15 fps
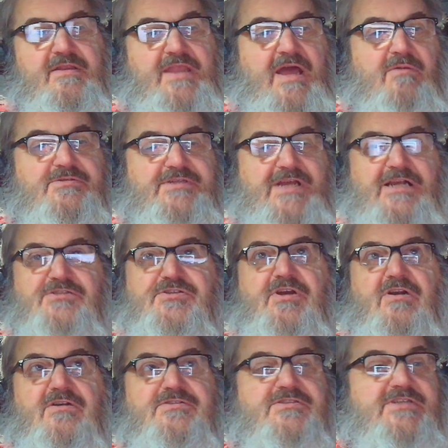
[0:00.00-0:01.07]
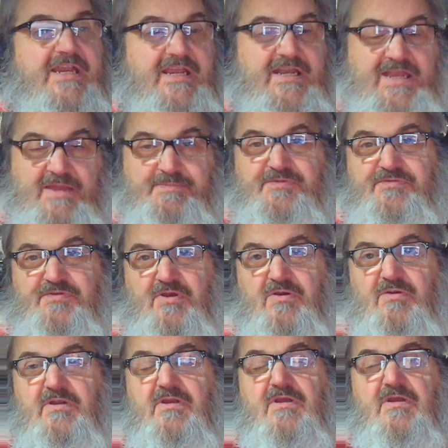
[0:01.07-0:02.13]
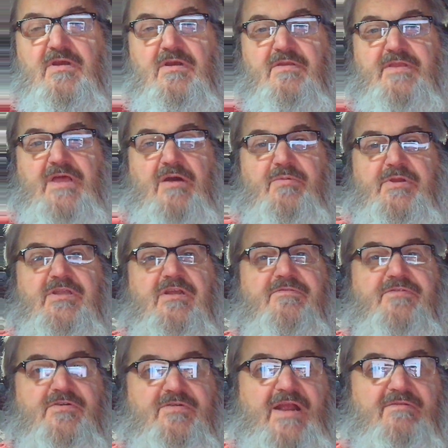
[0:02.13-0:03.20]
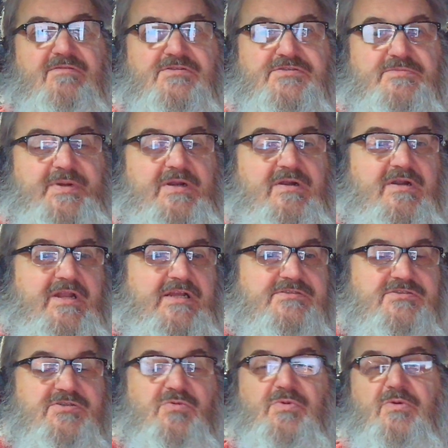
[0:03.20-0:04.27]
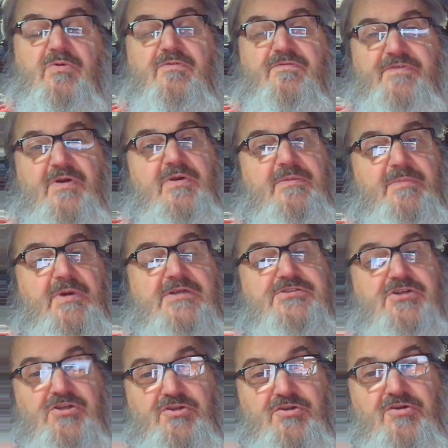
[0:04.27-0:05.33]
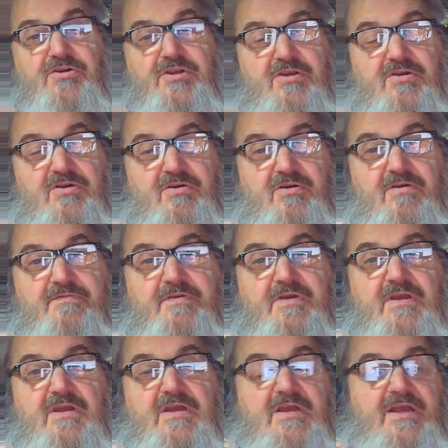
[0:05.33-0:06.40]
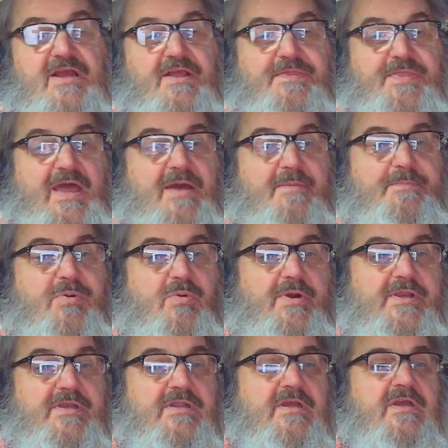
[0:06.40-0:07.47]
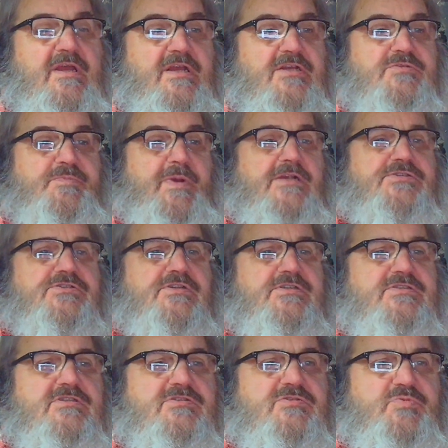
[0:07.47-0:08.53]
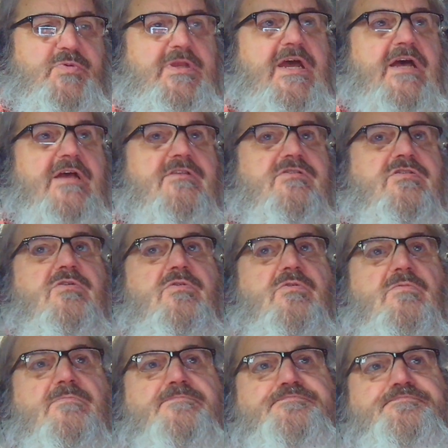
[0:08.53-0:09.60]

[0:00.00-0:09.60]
That was actually our second episode that we did for Travelers in Paradise, so we were very much in a learning curve at that point, especially since we had to